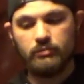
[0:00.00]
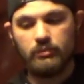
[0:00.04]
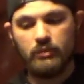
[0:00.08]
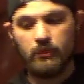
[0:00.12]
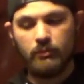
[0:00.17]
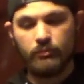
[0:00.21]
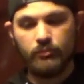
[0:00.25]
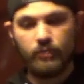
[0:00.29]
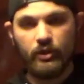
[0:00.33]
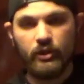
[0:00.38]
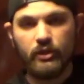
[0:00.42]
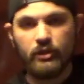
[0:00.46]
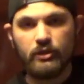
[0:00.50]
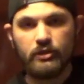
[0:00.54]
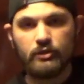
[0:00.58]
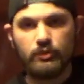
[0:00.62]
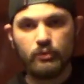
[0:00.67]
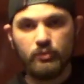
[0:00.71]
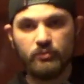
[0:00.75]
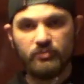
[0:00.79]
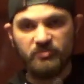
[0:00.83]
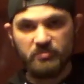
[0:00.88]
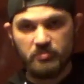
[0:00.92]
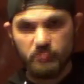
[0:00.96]
breeders
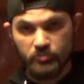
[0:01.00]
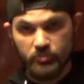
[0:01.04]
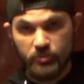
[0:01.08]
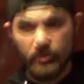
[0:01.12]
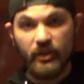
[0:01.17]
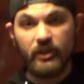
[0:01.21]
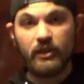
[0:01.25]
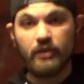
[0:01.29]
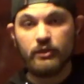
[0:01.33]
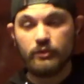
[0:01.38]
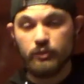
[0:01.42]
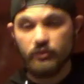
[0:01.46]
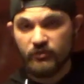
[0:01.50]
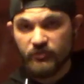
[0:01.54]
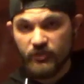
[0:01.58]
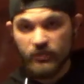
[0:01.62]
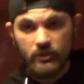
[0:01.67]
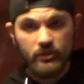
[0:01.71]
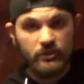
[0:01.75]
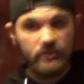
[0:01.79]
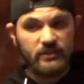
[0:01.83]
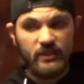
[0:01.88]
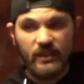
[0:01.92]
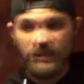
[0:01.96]
will feed
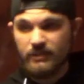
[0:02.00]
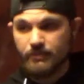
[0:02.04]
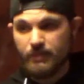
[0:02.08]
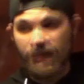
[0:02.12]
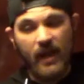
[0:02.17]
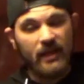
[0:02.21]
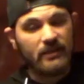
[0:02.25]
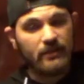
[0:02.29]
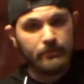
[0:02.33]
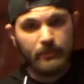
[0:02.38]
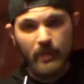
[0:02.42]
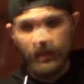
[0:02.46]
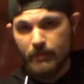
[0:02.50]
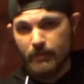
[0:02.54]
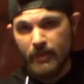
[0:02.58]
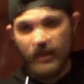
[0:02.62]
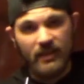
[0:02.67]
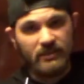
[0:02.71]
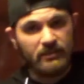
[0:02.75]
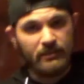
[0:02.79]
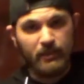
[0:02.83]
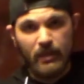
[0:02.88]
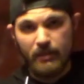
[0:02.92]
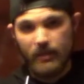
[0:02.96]
their snakes back to back,
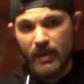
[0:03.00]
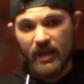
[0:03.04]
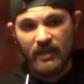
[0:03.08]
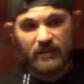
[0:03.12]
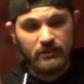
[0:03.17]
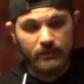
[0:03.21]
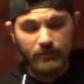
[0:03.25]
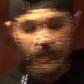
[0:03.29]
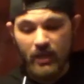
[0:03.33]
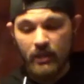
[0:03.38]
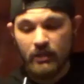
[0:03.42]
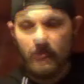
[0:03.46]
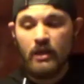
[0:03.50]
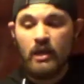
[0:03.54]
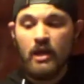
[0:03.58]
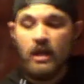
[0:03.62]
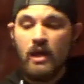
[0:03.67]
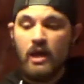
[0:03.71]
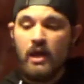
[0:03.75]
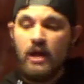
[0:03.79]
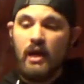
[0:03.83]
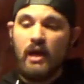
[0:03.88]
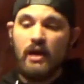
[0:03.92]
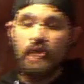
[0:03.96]
back to back, back to back.
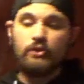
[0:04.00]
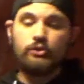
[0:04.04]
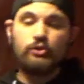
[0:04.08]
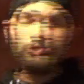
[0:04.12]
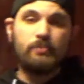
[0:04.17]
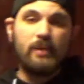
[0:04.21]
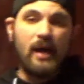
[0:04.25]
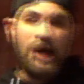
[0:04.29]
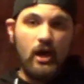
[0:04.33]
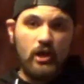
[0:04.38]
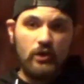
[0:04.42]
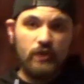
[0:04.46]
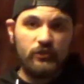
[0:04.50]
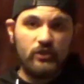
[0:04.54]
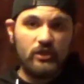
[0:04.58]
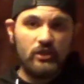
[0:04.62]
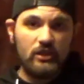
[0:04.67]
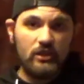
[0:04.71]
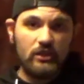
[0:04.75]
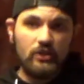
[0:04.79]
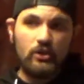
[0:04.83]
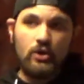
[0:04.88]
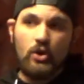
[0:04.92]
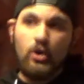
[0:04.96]
And they'll do power
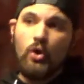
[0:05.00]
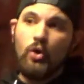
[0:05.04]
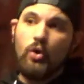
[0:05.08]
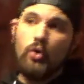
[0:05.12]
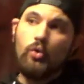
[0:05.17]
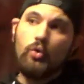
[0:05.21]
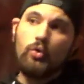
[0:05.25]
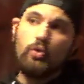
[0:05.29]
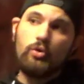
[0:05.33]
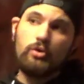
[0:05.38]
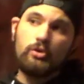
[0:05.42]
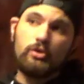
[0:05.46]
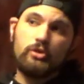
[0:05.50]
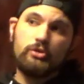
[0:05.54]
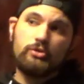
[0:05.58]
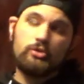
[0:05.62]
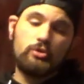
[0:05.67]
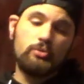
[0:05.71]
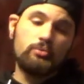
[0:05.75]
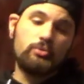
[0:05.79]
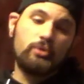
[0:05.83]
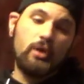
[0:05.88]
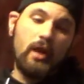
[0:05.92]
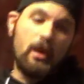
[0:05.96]
feeding, or they'll
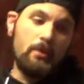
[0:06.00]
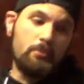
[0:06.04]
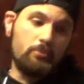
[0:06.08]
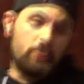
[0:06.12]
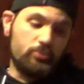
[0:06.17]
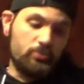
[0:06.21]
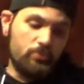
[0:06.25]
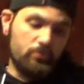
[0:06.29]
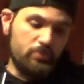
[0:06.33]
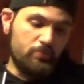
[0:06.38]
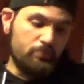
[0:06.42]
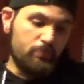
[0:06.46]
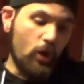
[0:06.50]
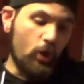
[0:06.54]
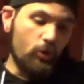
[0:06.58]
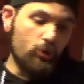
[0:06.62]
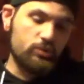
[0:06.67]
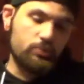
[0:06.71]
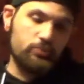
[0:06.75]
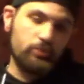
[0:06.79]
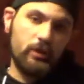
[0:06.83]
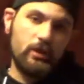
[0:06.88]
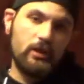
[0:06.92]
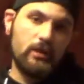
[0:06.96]
do
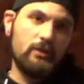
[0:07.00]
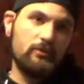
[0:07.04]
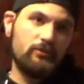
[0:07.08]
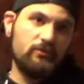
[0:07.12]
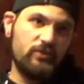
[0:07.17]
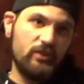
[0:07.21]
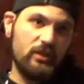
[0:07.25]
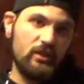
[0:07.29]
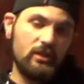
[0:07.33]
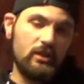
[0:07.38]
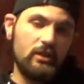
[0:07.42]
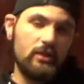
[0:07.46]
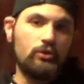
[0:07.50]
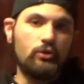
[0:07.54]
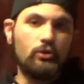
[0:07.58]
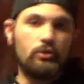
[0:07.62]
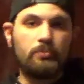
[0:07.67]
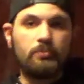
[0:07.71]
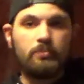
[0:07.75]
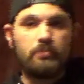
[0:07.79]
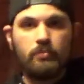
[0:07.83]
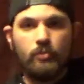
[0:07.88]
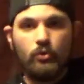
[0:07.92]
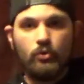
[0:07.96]
post-breeding feeding,
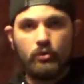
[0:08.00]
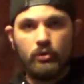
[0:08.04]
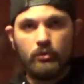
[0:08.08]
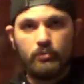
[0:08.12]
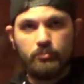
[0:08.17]
or